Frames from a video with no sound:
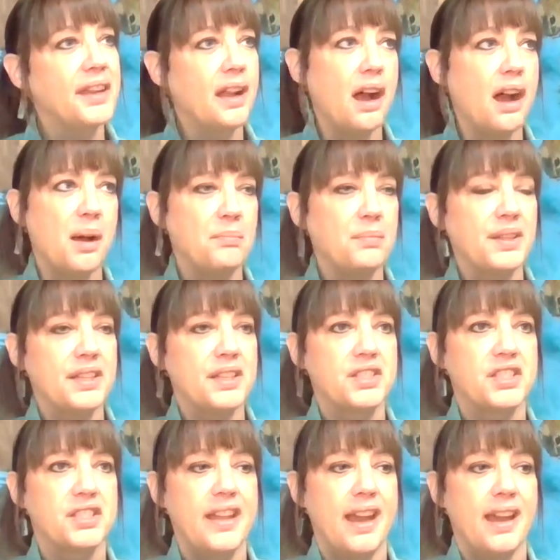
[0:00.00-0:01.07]

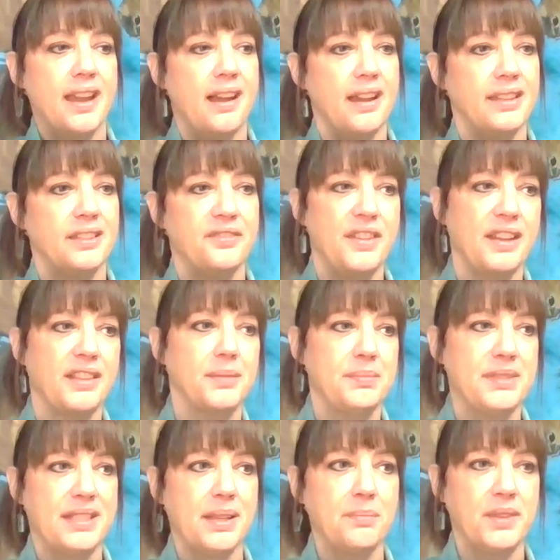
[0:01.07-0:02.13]
accomplished that I developed
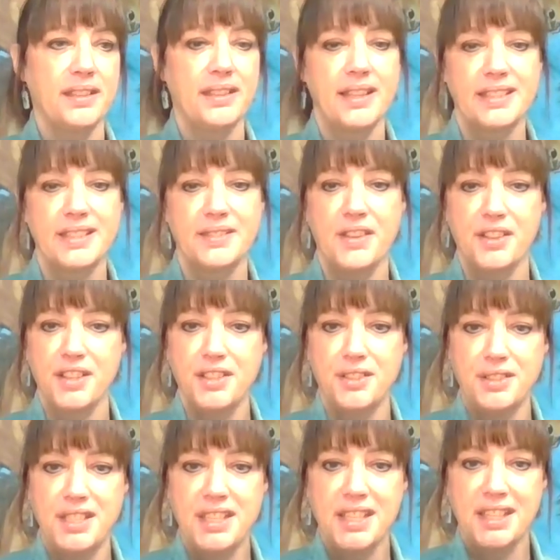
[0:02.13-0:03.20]
something that's very
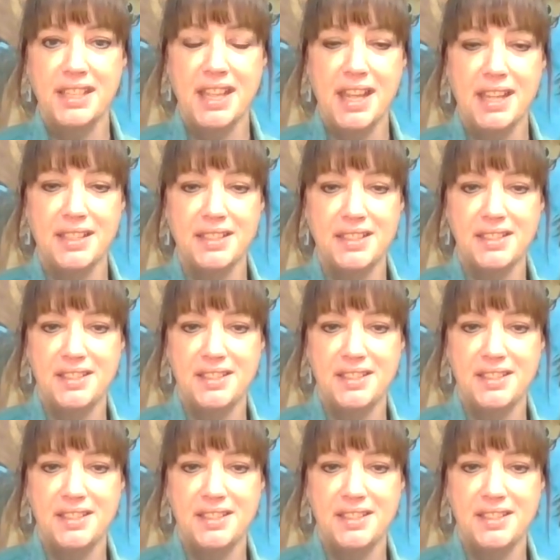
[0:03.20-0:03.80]
unique and